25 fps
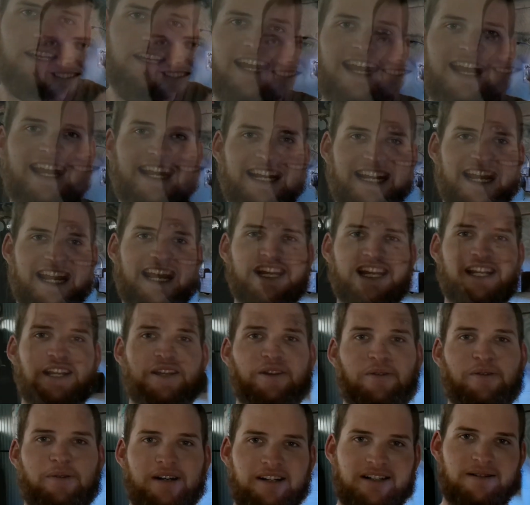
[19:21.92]
Hey gang,
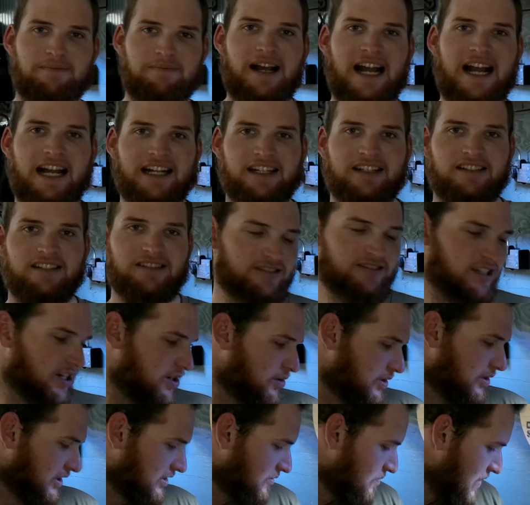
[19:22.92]
welcome back.
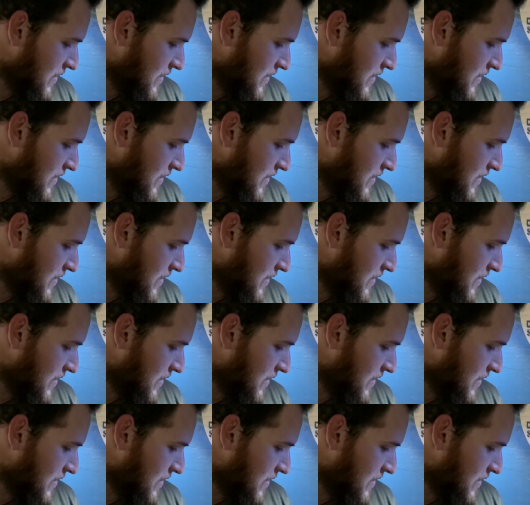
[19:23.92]
So it's